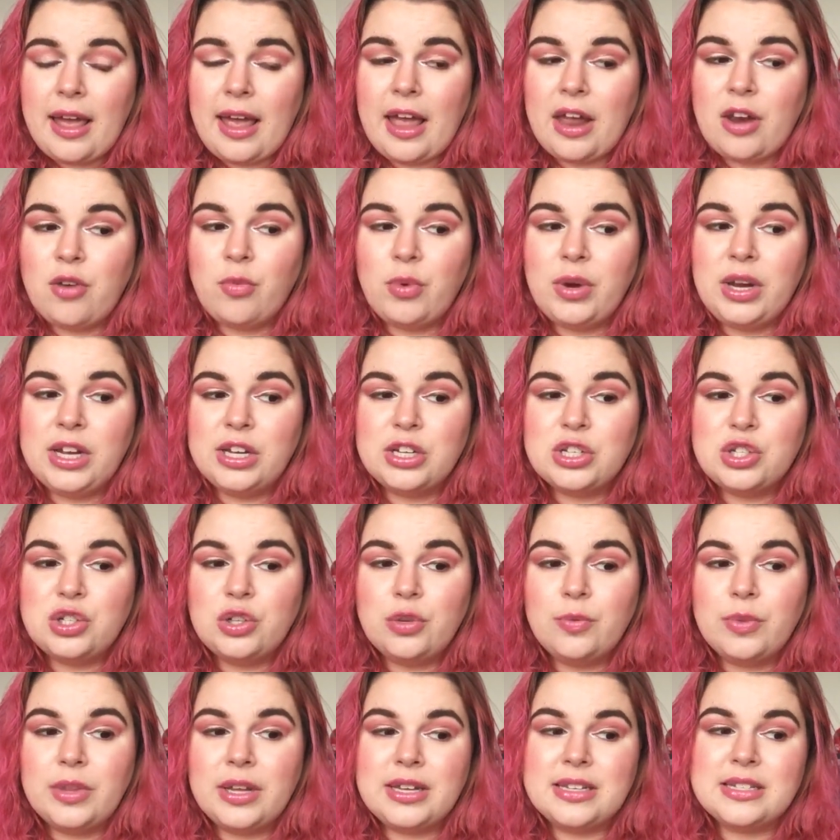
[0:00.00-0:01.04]
and we
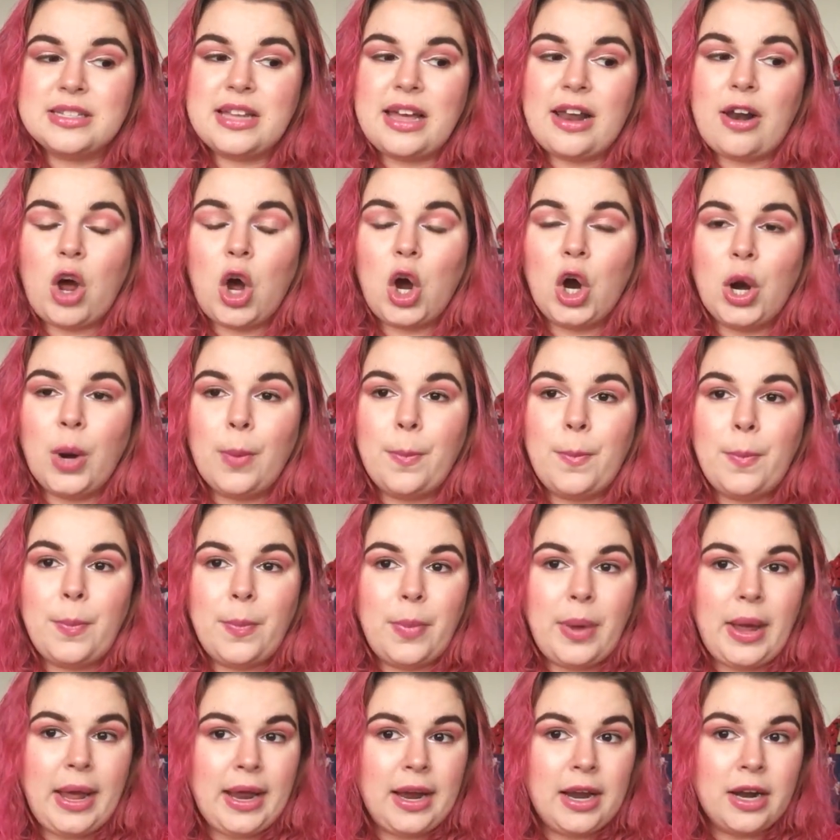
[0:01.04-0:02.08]
consume things that are
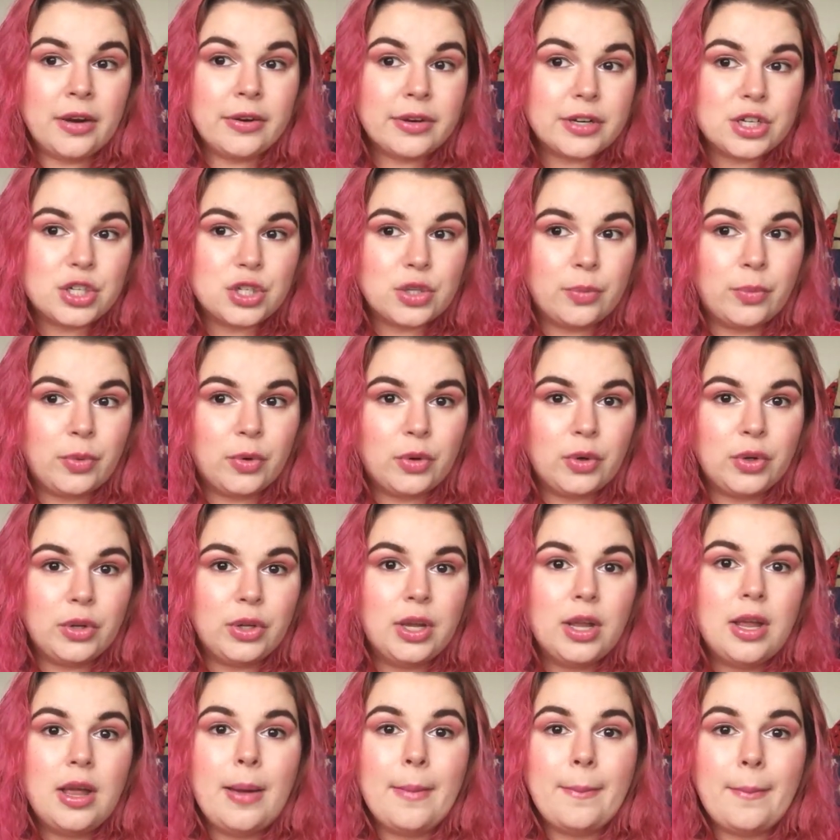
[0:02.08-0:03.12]
perishable,
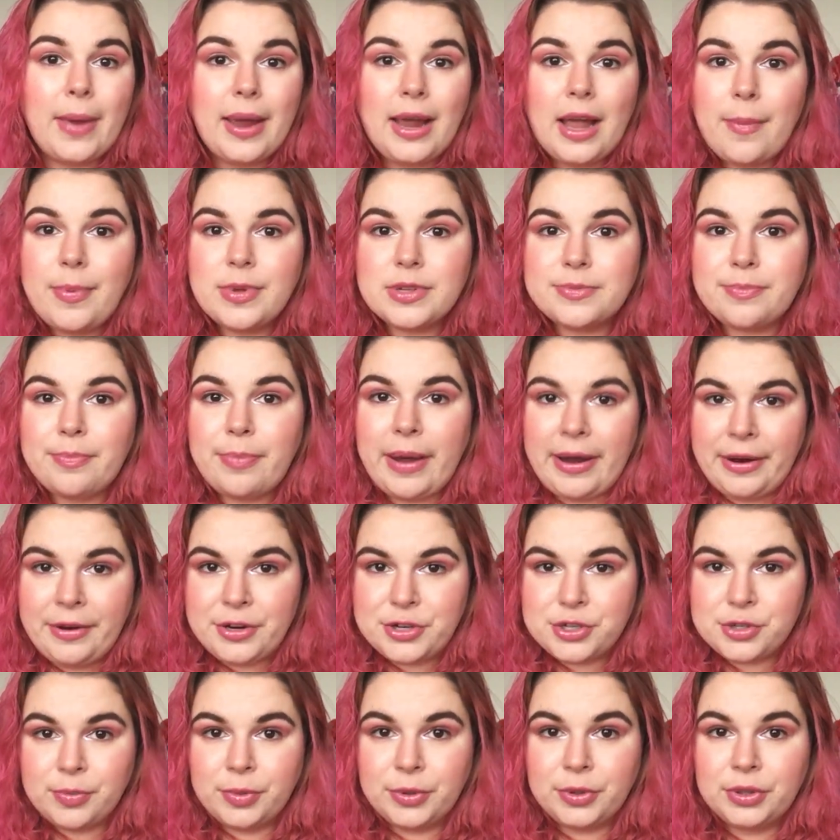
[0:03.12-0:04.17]
makeup is
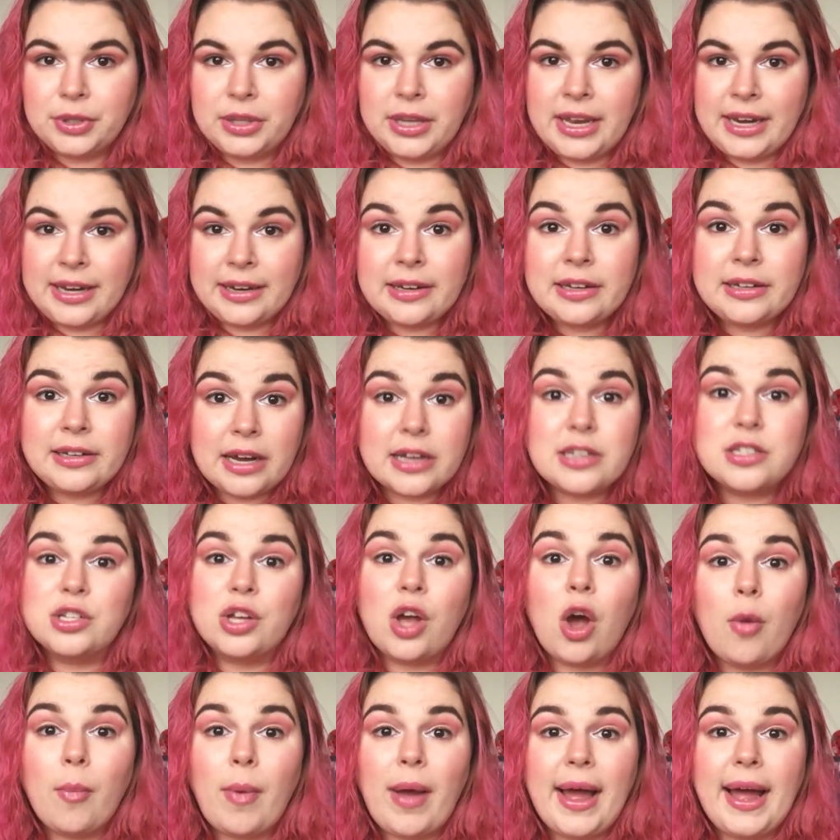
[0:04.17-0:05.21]
perishable, it does
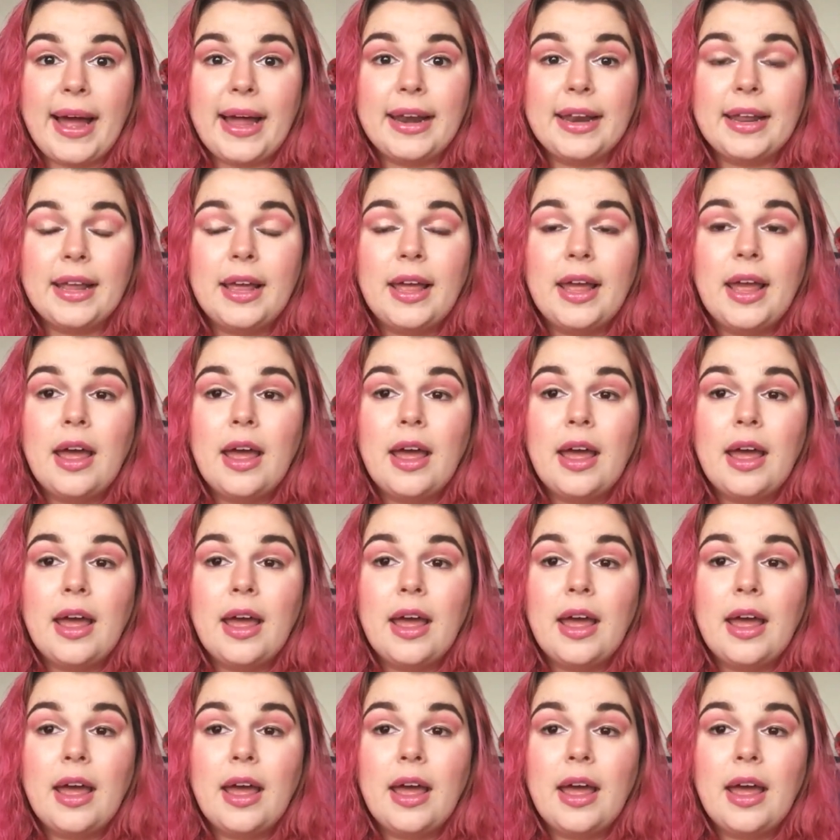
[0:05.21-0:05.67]
go bad.